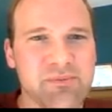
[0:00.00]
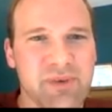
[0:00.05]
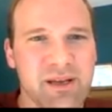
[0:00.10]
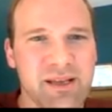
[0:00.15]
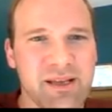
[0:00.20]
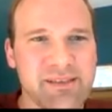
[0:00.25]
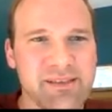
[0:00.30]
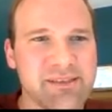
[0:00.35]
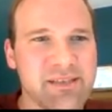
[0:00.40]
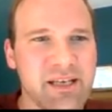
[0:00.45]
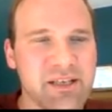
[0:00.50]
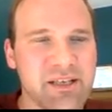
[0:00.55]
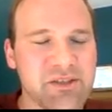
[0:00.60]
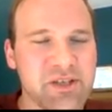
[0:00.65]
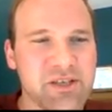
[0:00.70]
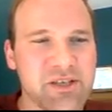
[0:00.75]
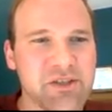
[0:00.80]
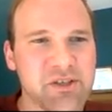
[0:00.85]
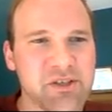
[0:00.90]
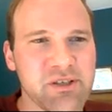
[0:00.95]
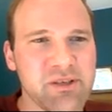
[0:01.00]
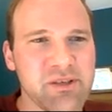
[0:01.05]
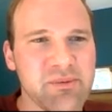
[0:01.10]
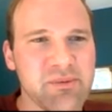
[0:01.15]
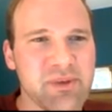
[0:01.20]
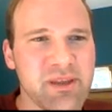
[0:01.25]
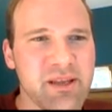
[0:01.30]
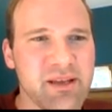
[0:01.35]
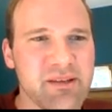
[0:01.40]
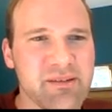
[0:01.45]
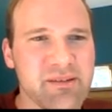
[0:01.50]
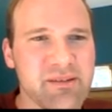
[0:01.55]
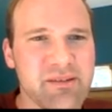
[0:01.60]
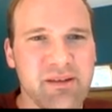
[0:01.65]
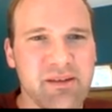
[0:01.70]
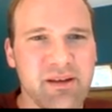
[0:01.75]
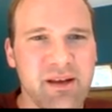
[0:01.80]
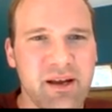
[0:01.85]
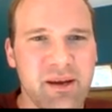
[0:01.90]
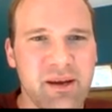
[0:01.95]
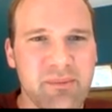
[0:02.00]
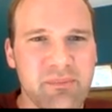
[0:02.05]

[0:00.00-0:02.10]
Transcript: at least tangentially with this.